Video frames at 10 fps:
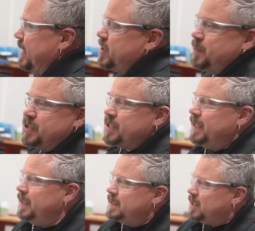Each
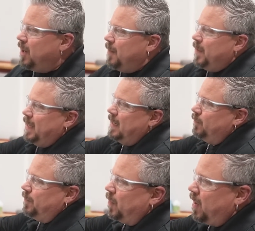machine is automated
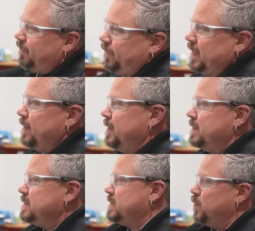with bar feeders,
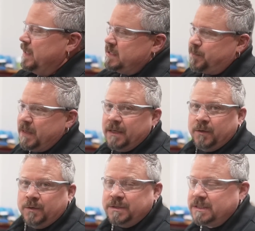twin
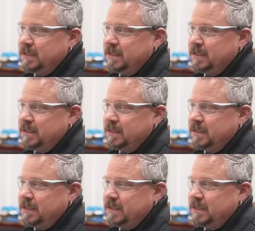spindles,